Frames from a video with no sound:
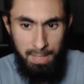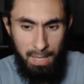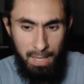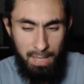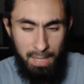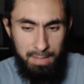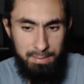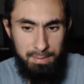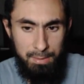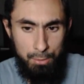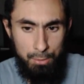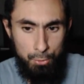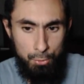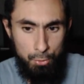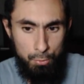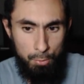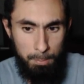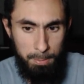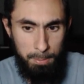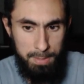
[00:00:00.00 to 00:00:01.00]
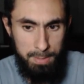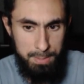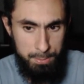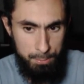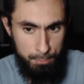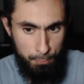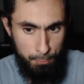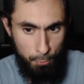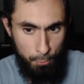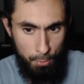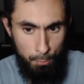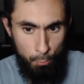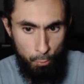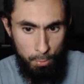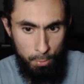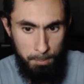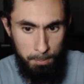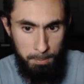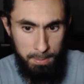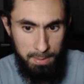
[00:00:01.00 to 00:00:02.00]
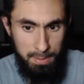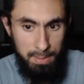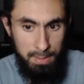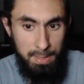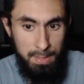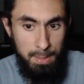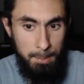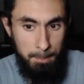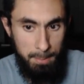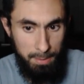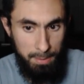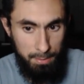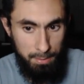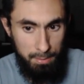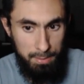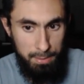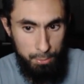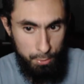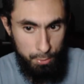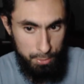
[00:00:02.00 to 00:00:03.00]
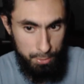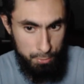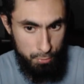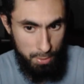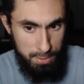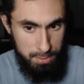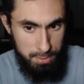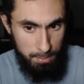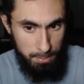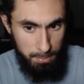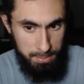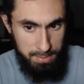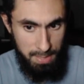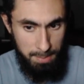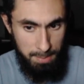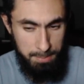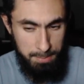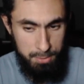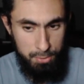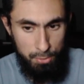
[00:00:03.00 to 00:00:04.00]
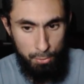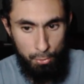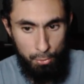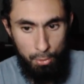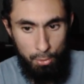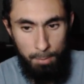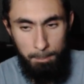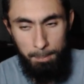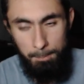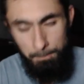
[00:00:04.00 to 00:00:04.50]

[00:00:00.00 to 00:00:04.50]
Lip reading: I think good replacements for him would be Merrily. You can try double damage dealer comp.